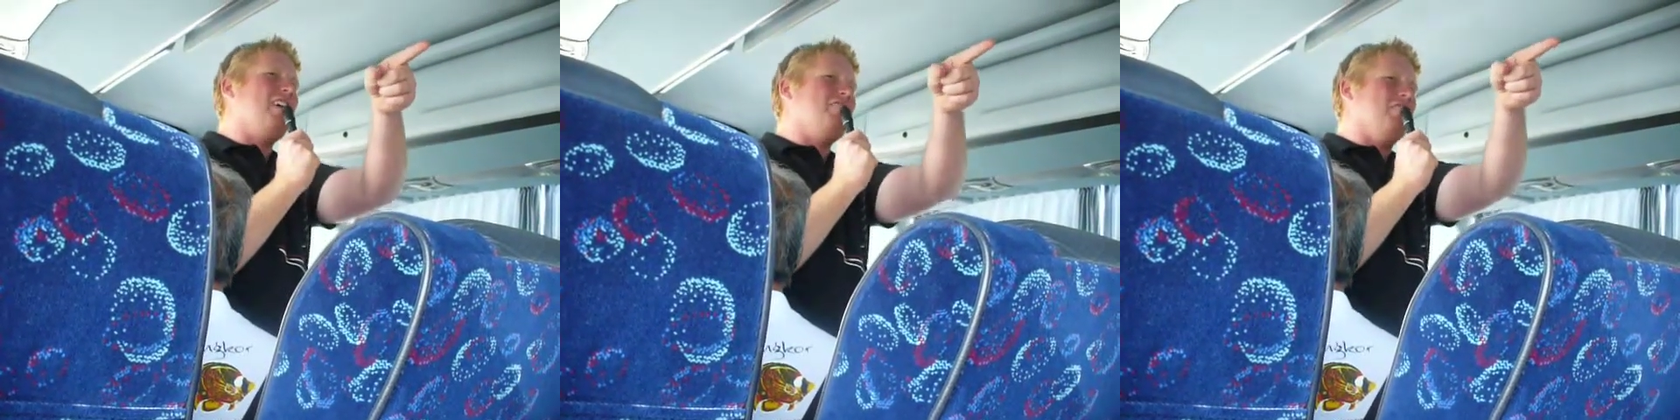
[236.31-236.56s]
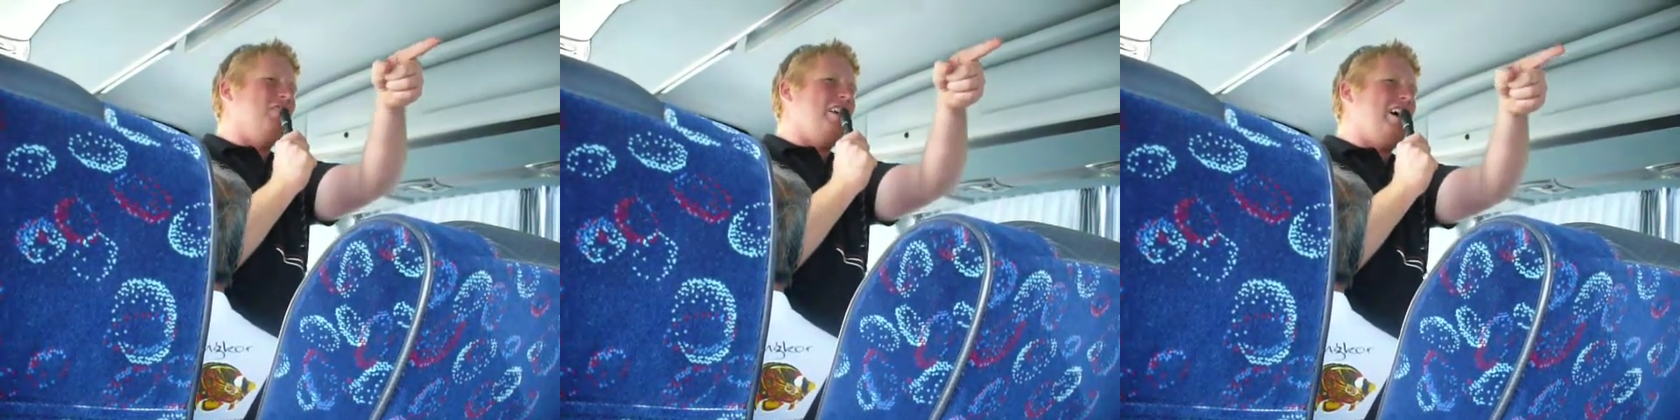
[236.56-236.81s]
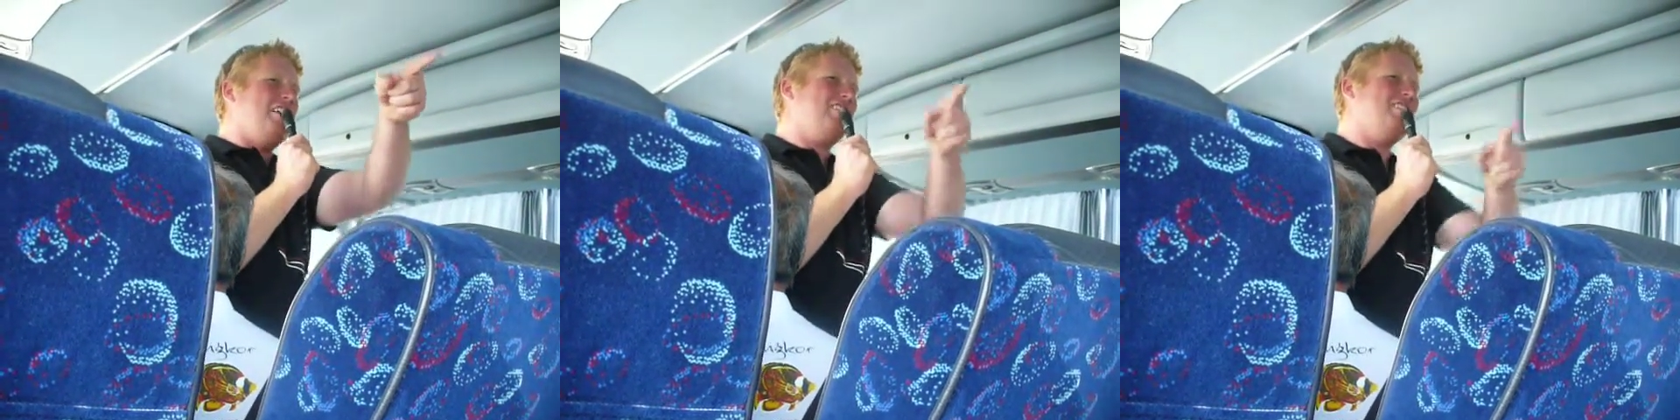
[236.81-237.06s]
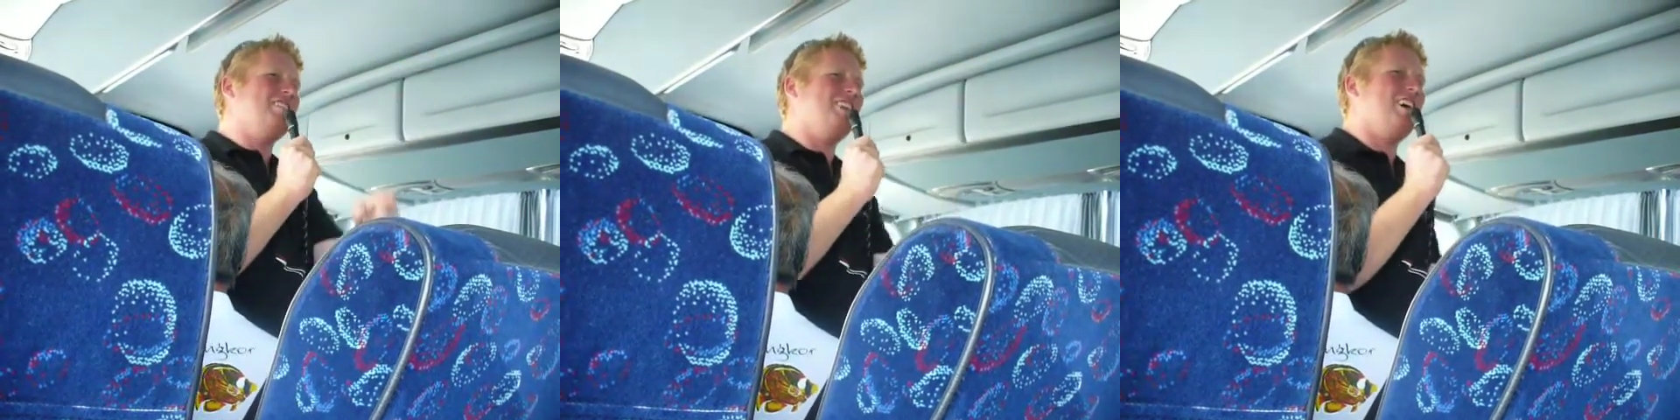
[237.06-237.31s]
I saw that.
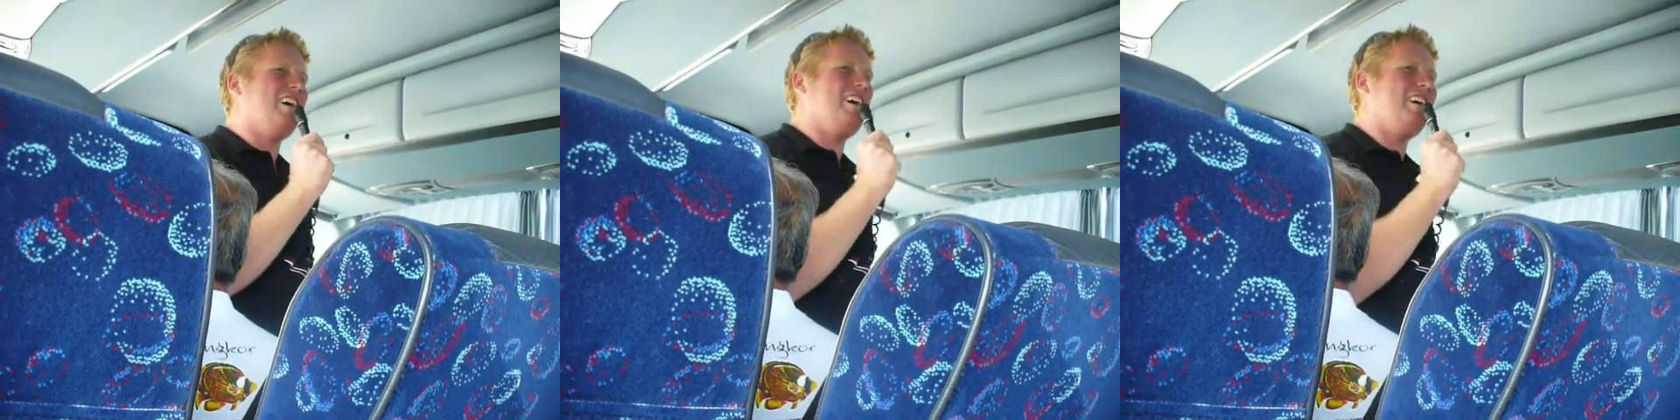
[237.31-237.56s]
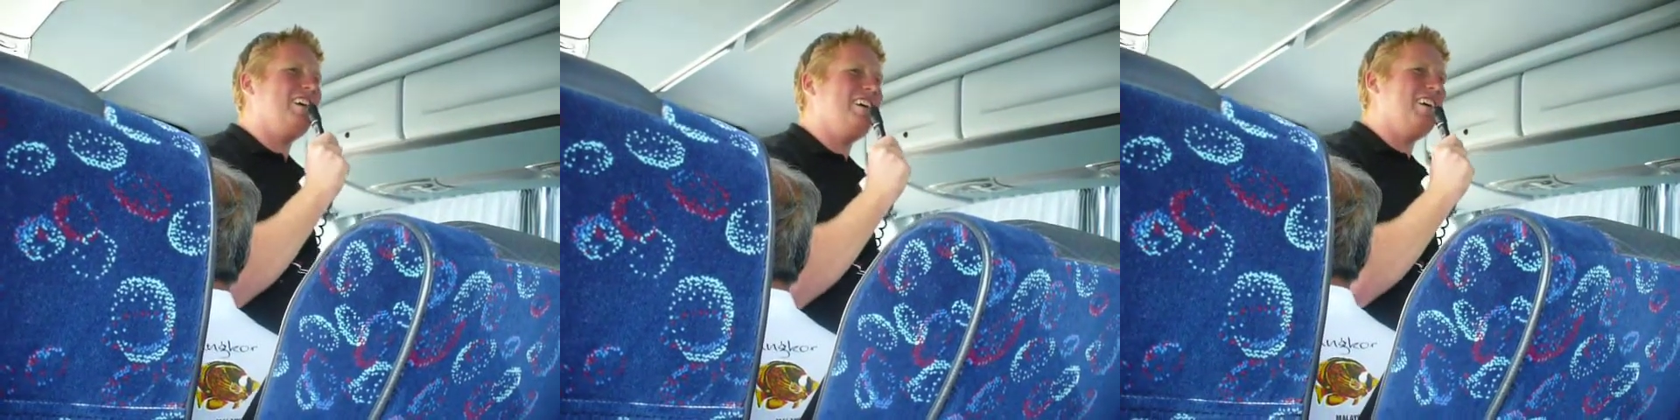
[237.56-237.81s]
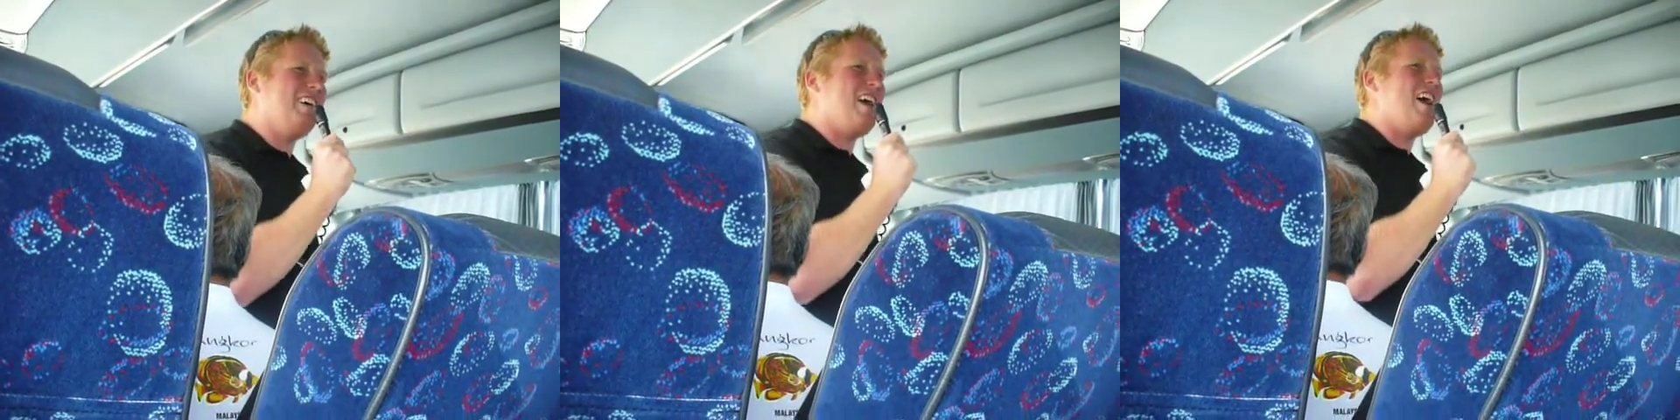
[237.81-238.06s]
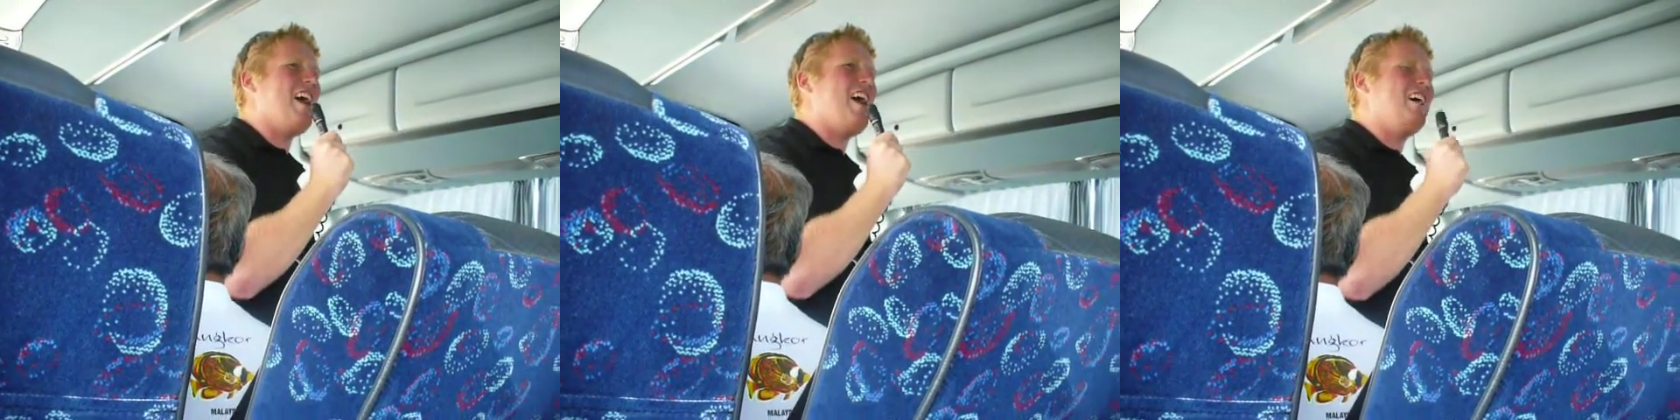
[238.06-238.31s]

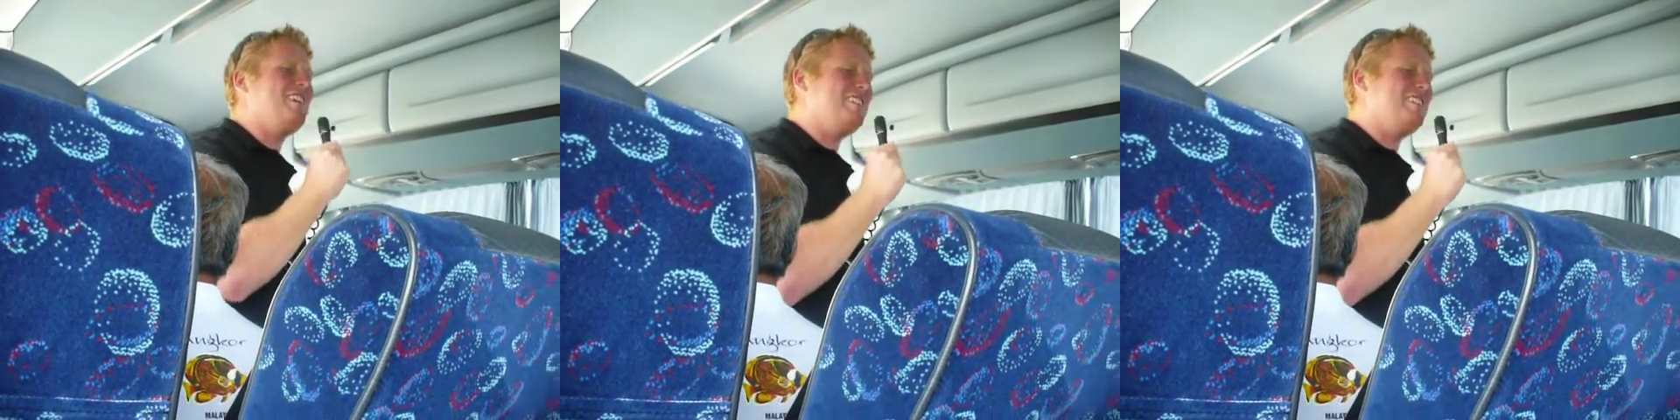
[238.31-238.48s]
Yeah.